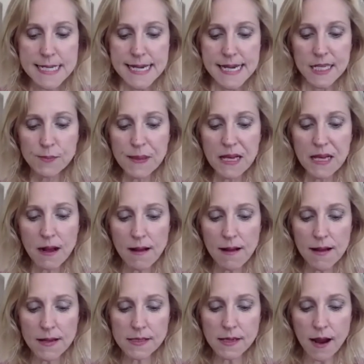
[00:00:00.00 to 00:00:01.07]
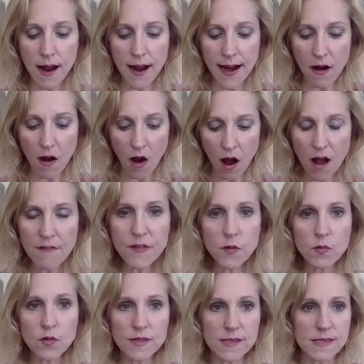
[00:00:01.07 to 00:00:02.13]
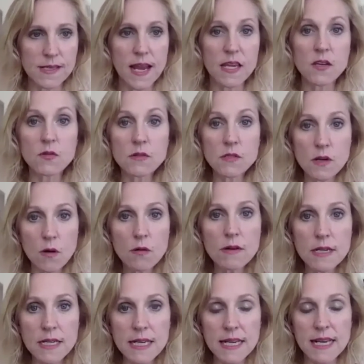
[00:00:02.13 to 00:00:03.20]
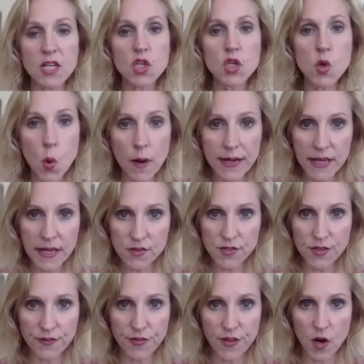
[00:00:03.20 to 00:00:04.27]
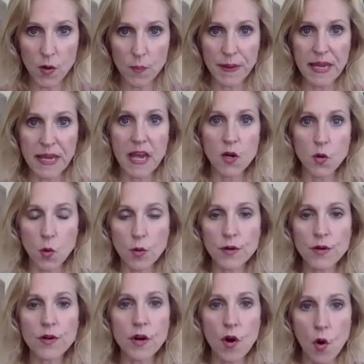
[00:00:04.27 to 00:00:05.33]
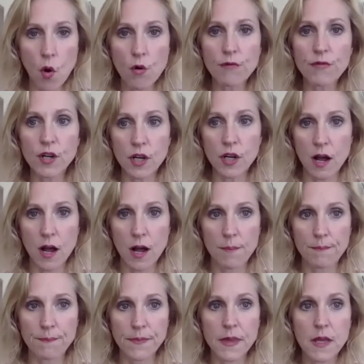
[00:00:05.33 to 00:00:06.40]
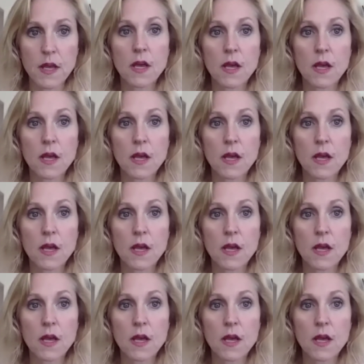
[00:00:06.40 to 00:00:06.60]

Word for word: is because I often will say you don't need twenty years of therapy in order to overcome